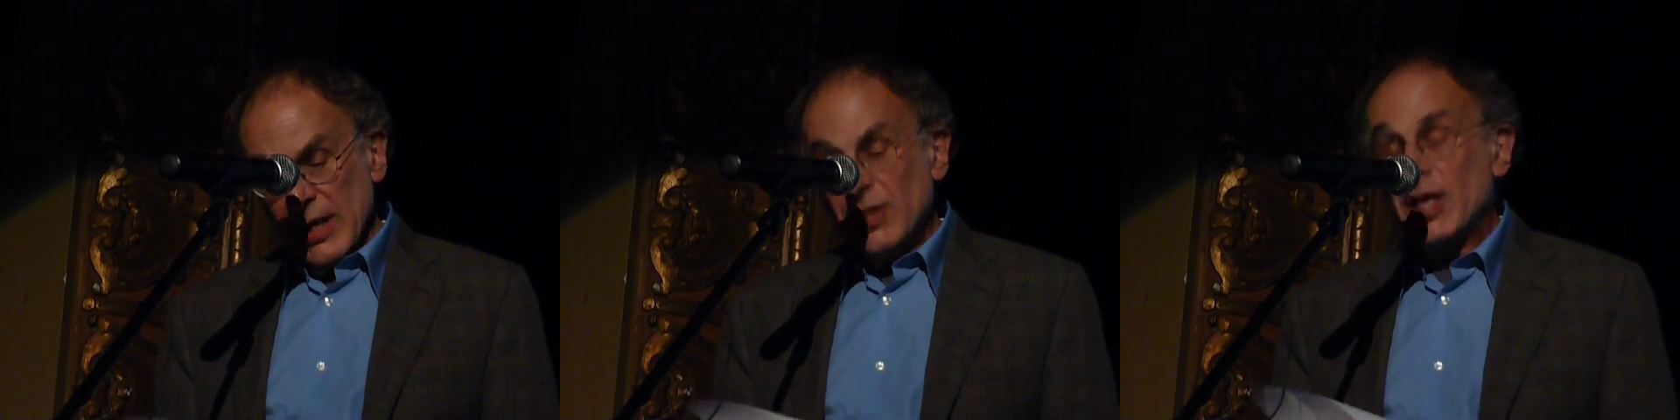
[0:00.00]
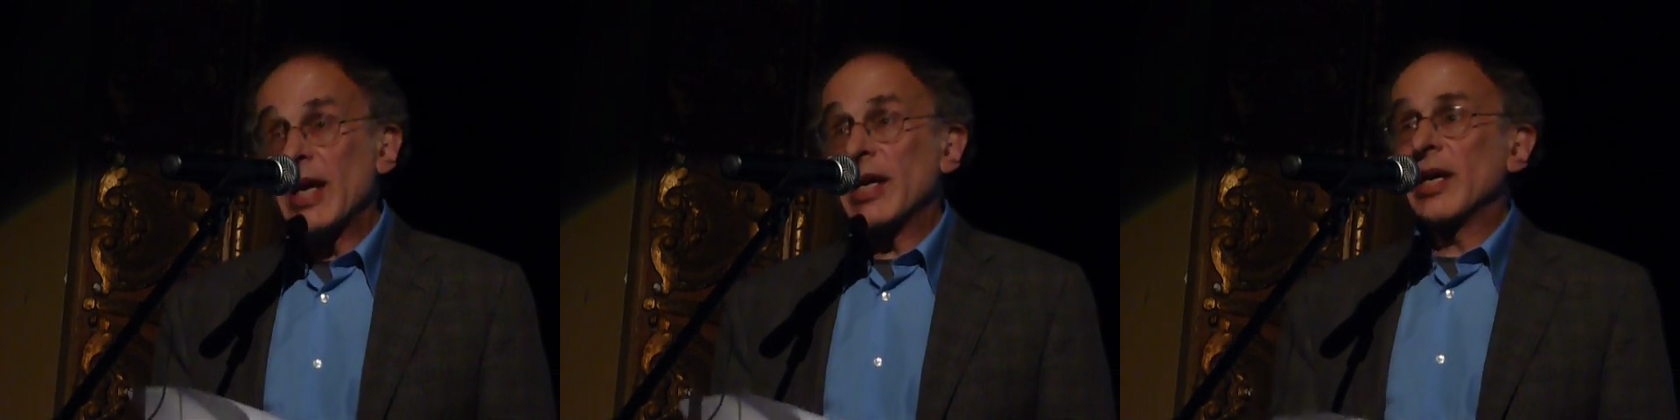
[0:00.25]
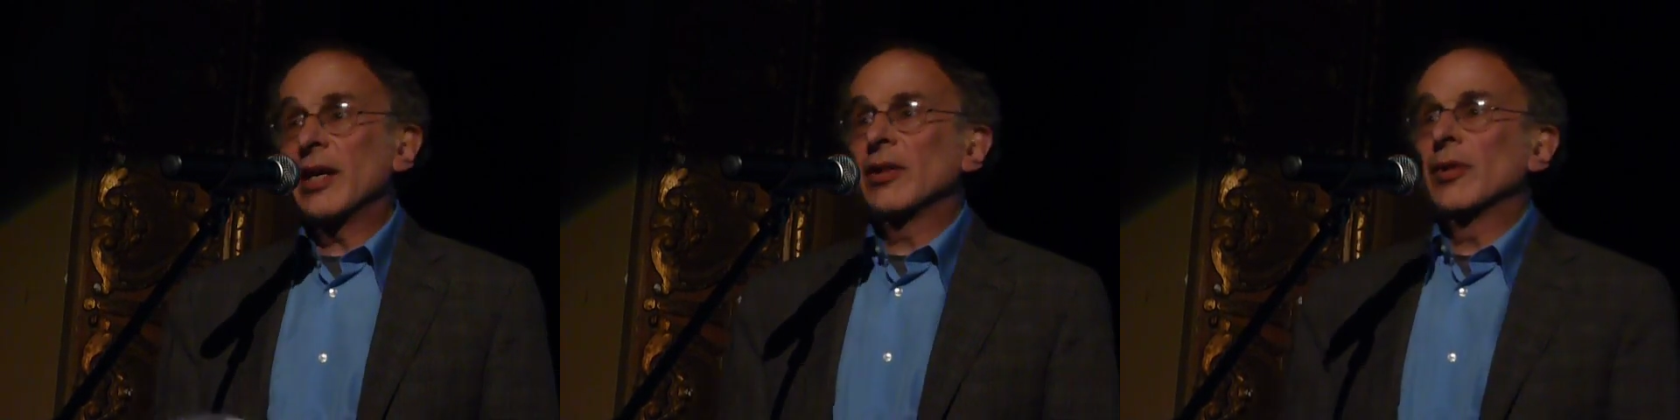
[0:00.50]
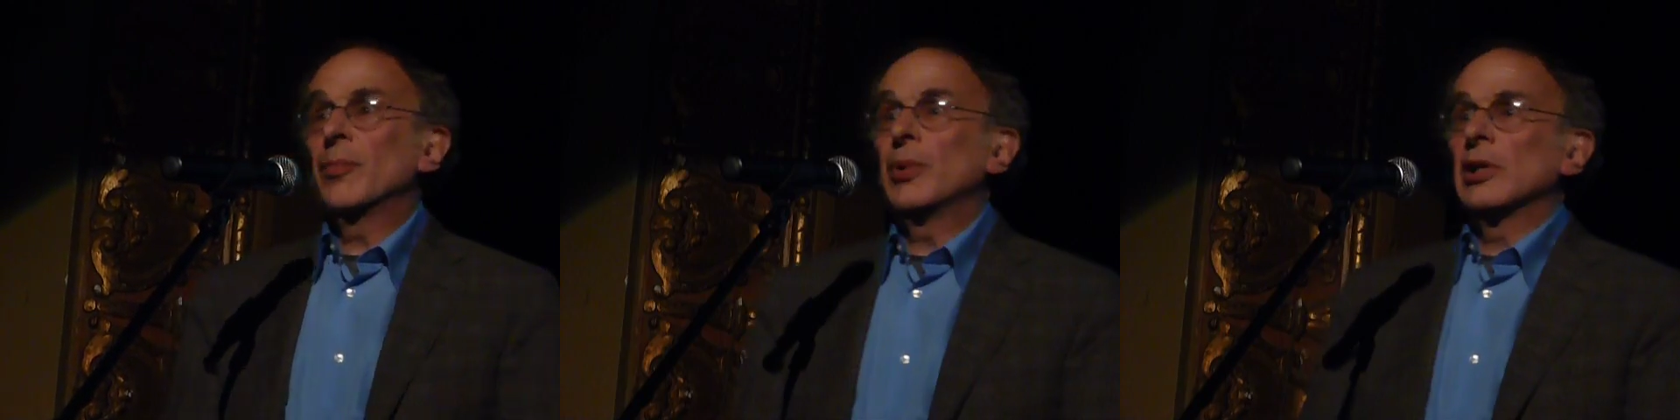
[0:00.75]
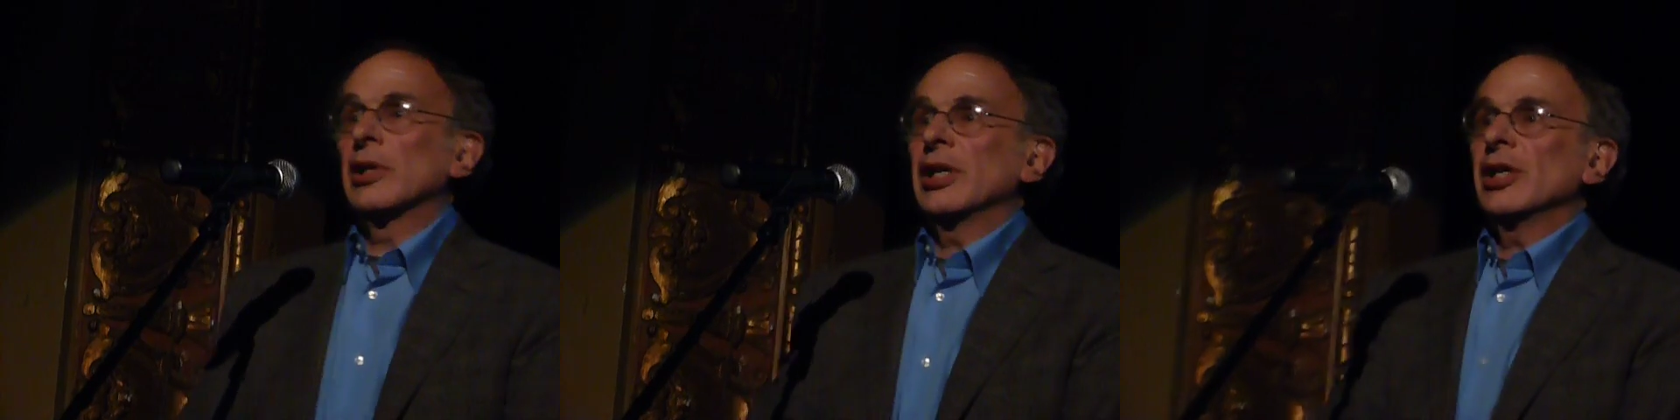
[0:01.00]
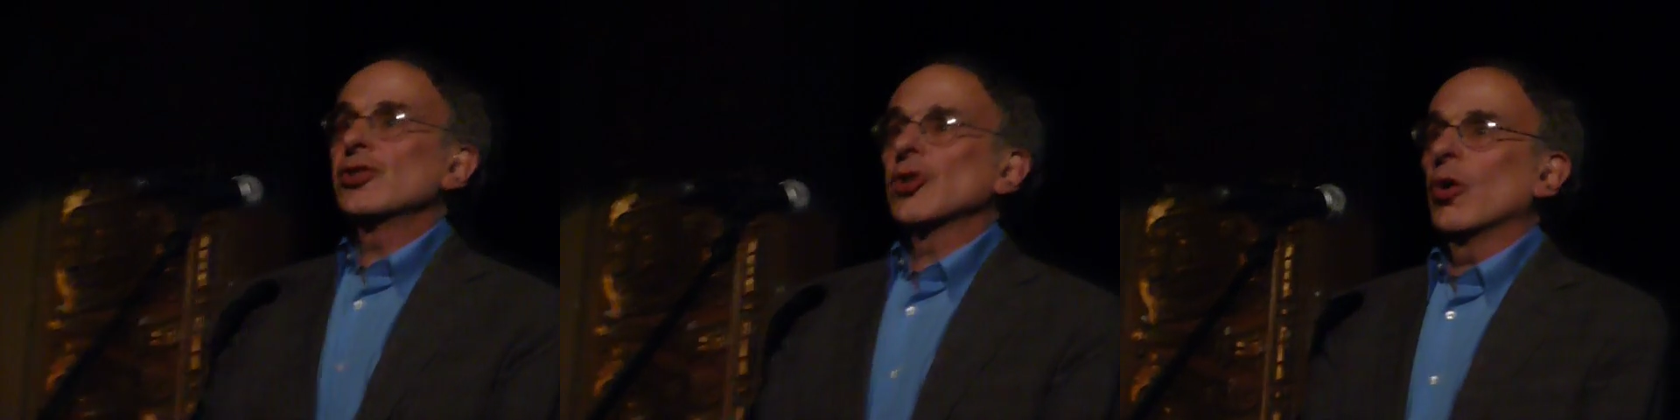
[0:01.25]
taking the
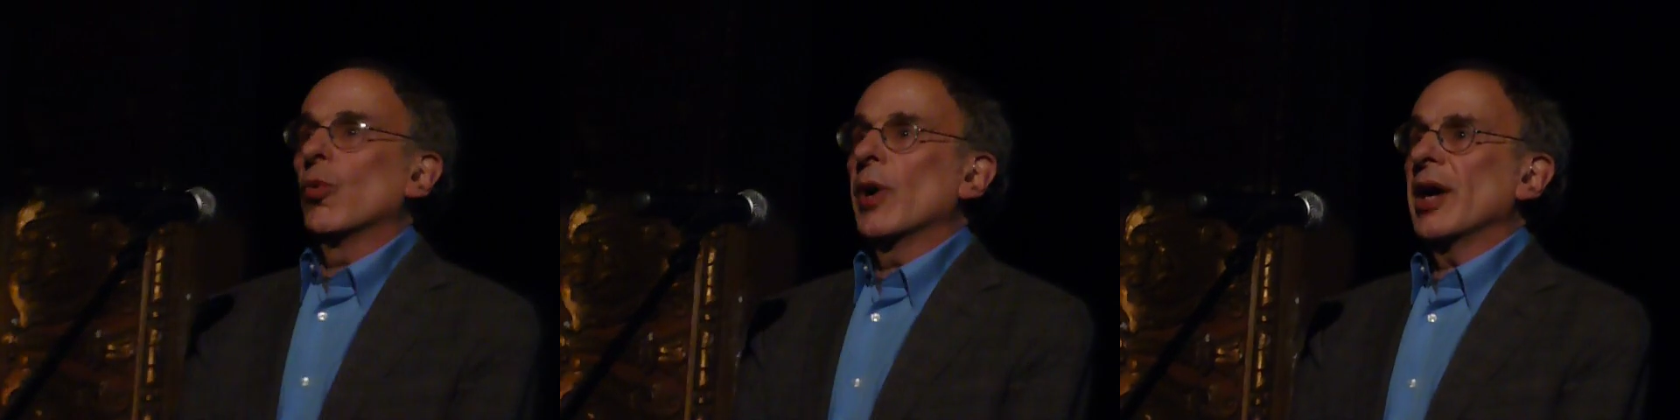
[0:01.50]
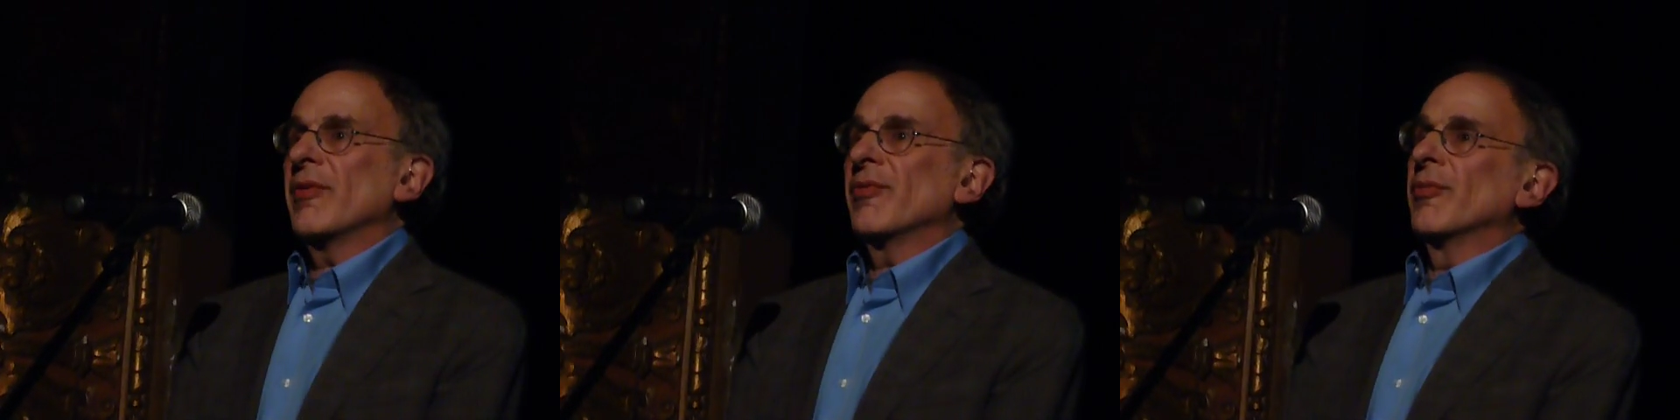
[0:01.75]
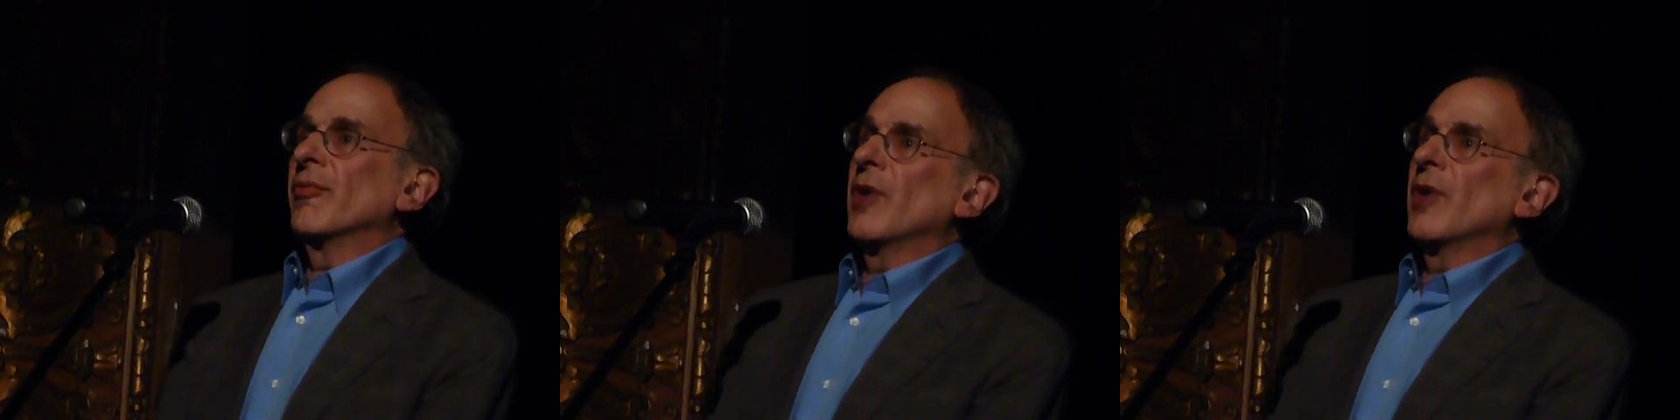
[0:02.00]
police away from